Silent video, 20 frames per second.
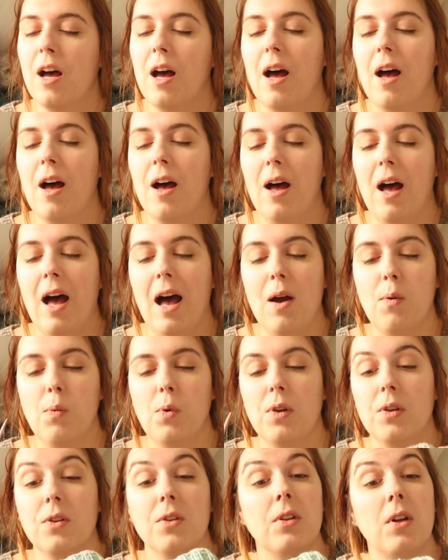I
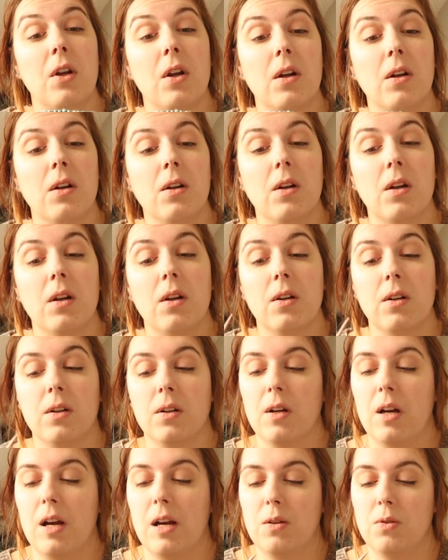will learn
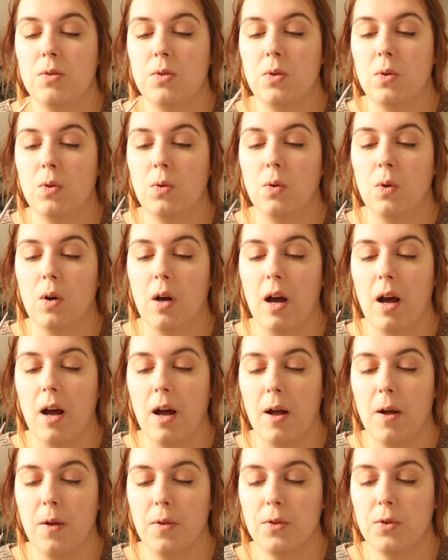her how to
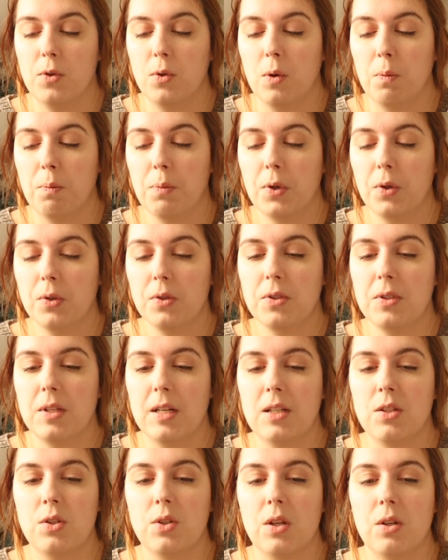do a purl
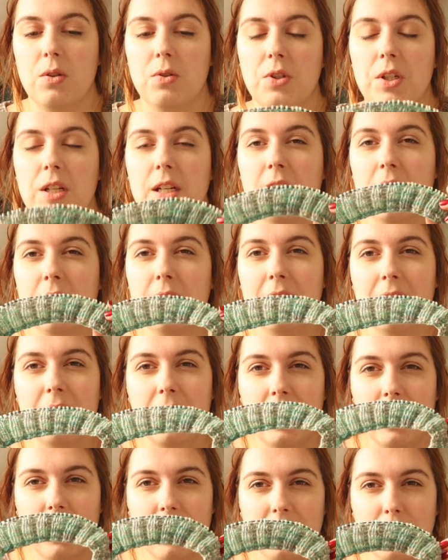stitch so she can knit
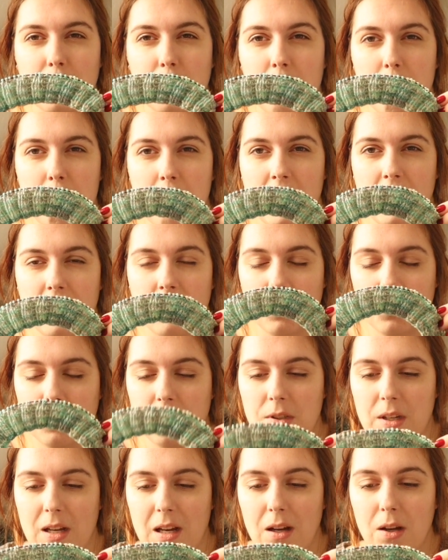the other ribbing
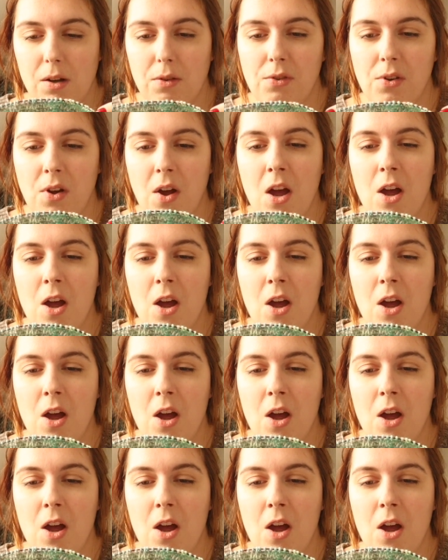herself.